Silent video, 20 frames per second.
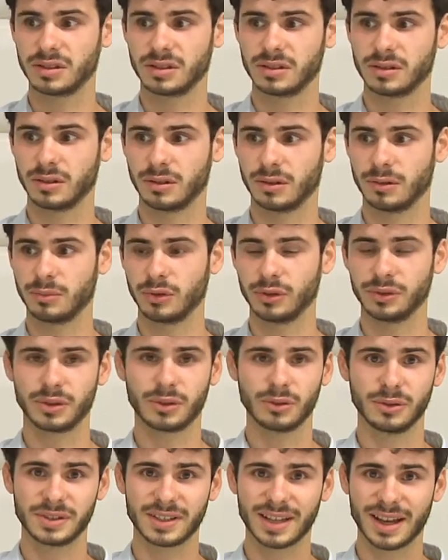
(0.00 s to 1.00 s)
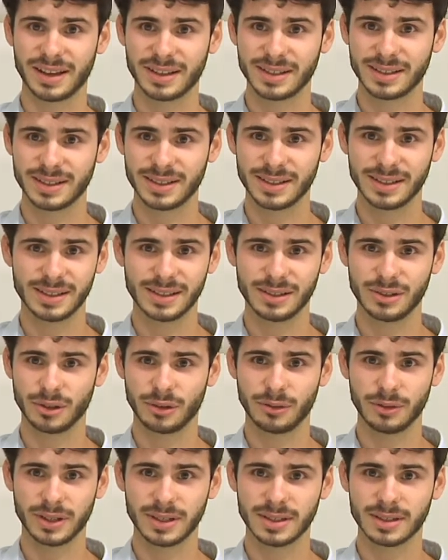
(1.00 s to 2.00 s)
uh, political sciences
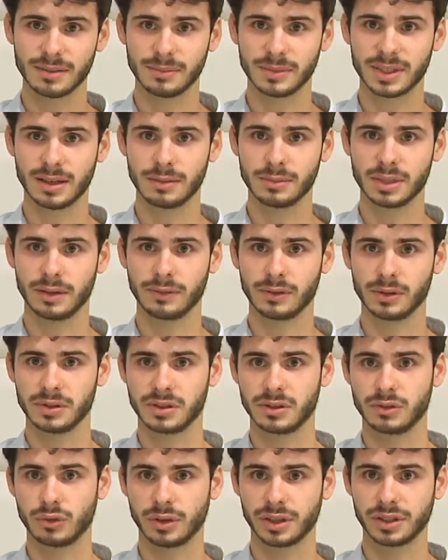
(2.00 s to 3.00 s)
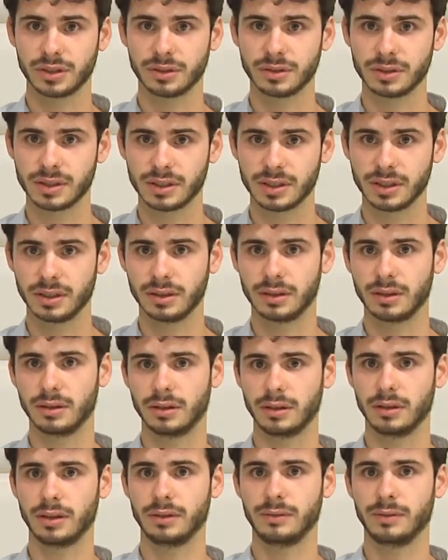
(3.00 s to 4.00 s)
degrees sometimes have concentrations in,
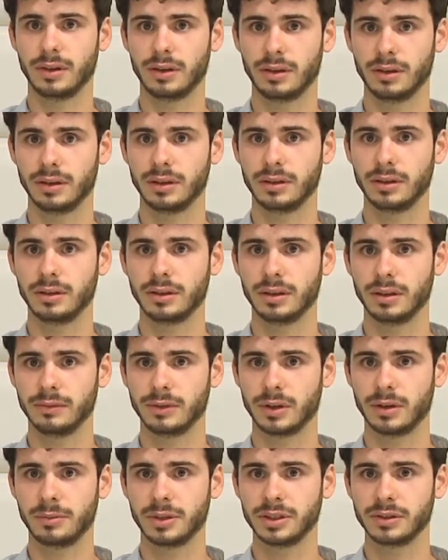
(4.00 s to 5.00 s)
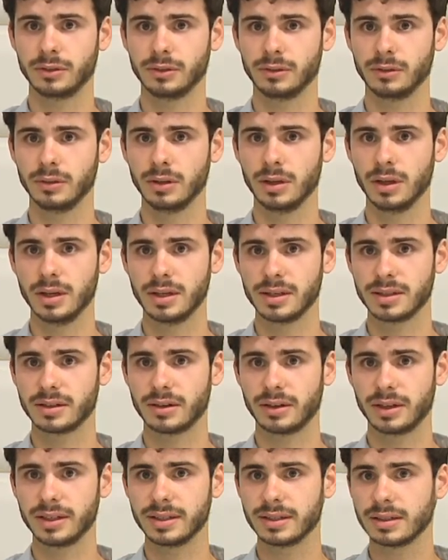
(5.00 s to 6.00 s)
uh, env in environmental
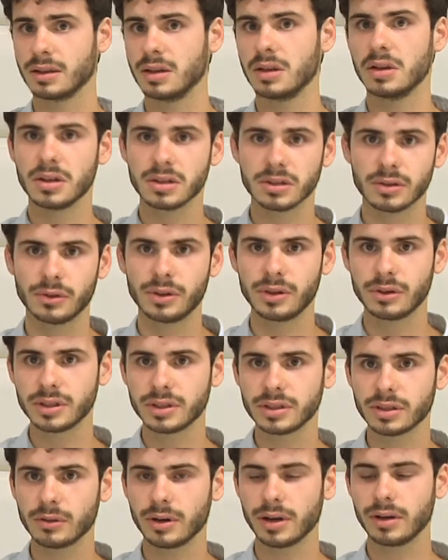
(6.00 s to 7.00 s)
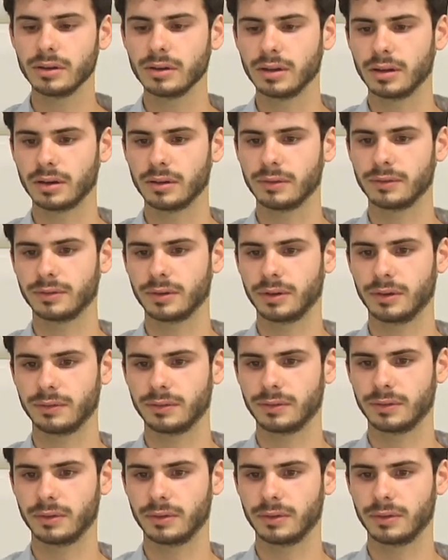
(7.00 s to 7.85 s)
studies. So there is quite a lot of, of